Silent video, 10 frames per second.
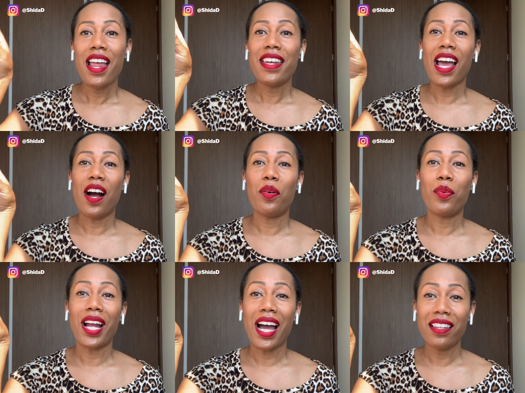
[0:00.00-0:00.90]
Now,
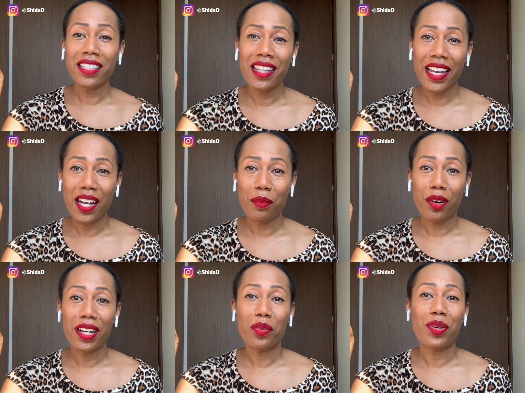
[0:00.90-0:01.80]
when I looked at that
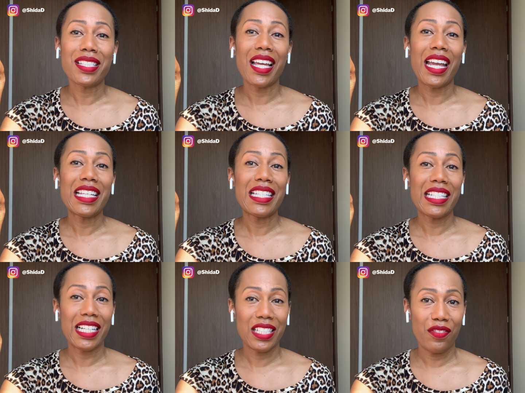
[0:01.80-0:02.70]
number, it was a
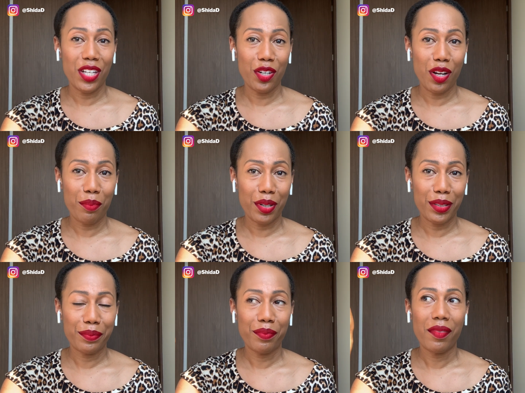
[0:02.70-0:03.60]
six-figure number.
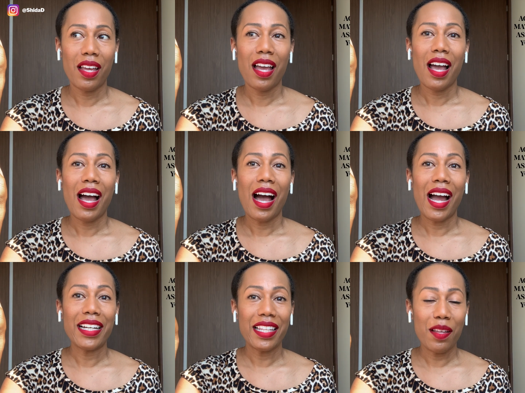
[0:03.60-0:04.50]

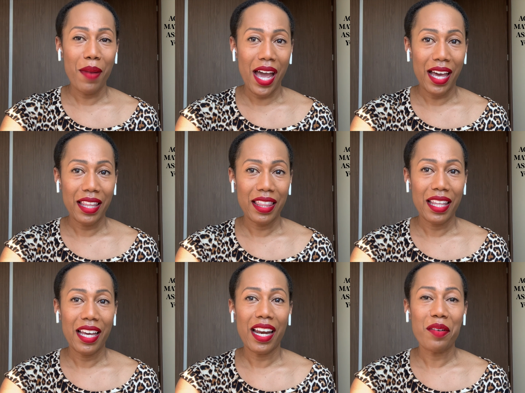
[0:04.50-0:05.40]
I did the math
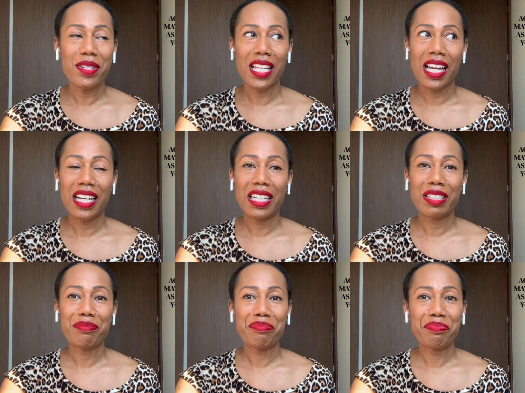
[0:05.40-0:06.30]
and I was like,
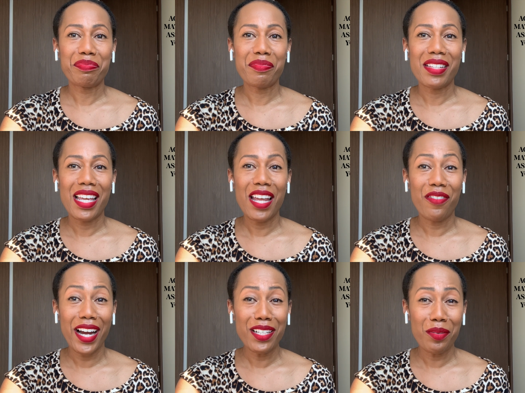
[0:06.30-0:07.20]
if
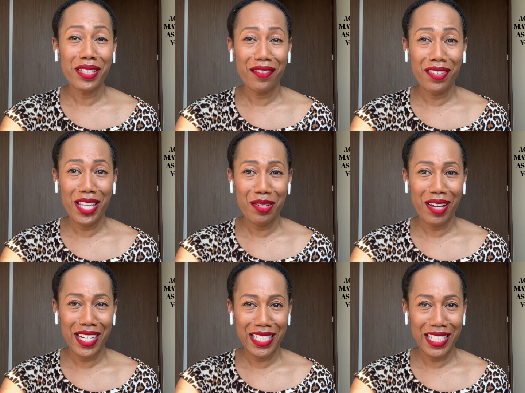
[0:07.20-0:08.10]
I don't live in the
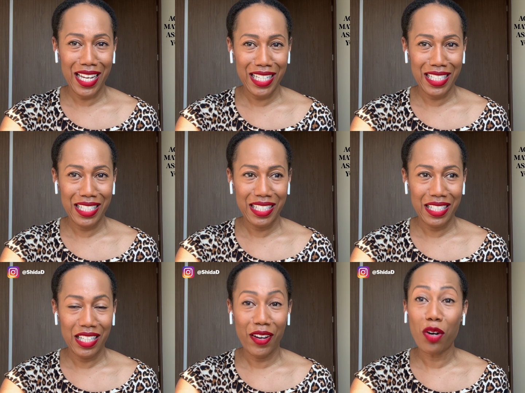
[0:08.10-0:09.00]
United States,
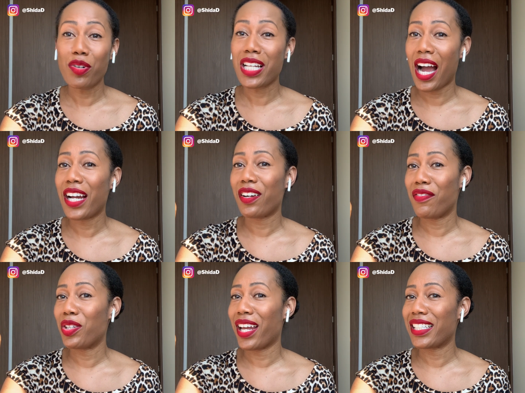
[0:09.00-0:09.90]
if I don't retire in the
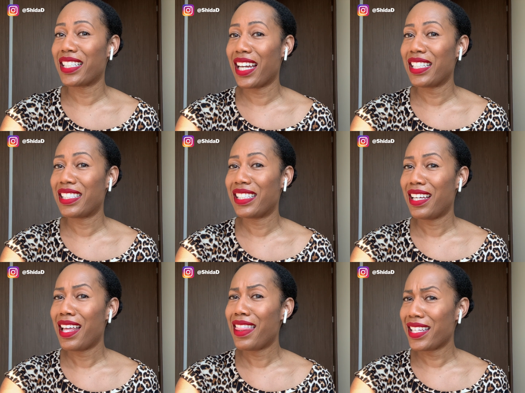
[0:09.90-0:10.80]
United States,
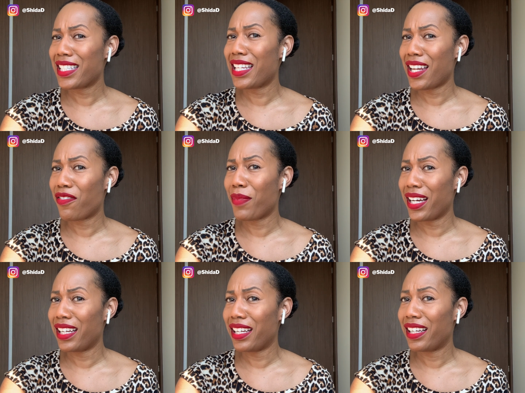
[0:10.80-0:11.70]
this is enough
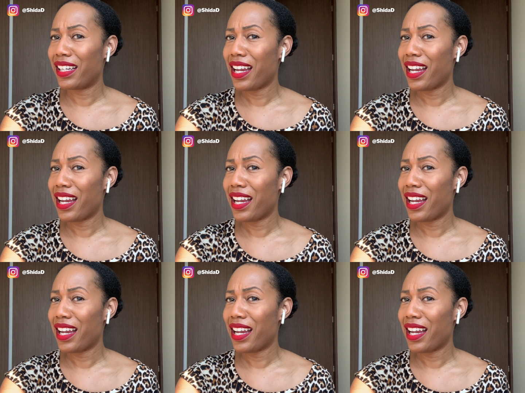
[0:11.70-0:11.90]
money.